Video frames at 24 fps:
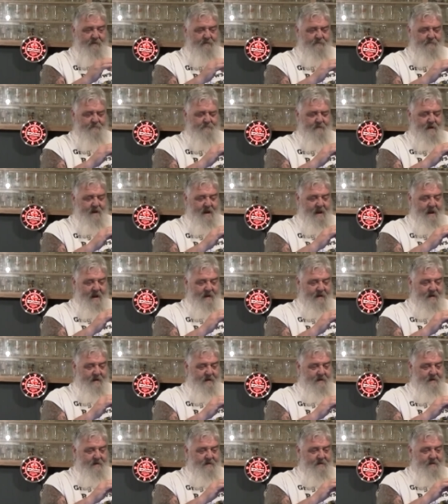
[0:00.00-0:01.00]
on the back
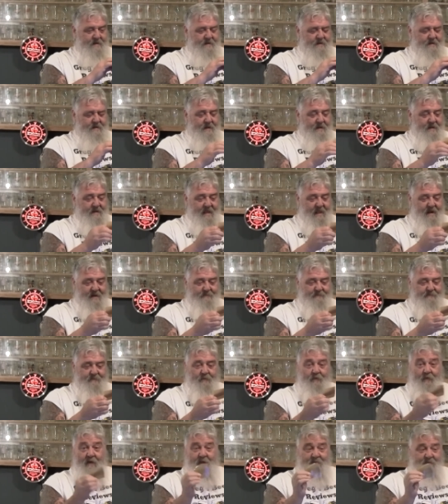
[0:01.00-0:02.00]
and I don't
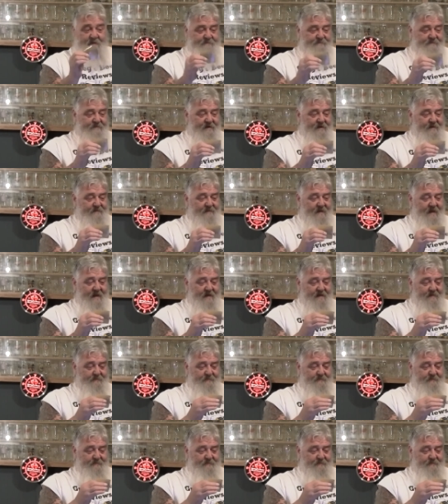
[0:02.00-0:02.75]
know why they've done that.